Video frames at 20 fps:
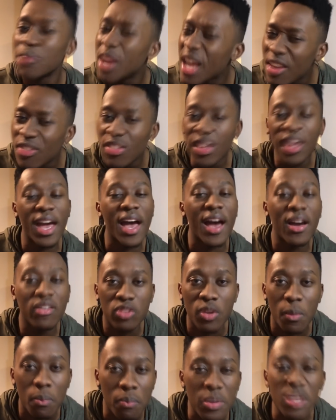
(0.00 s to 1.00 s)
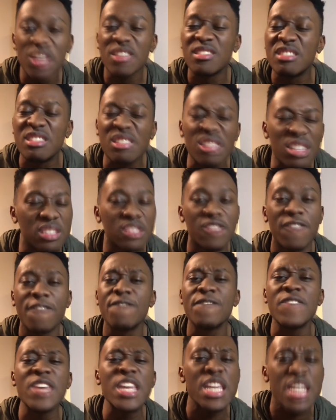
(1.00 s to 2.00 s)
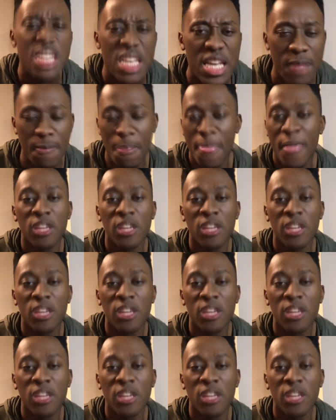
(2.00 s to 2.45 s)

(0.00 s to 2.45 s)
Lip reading: man, they have to be just feeding,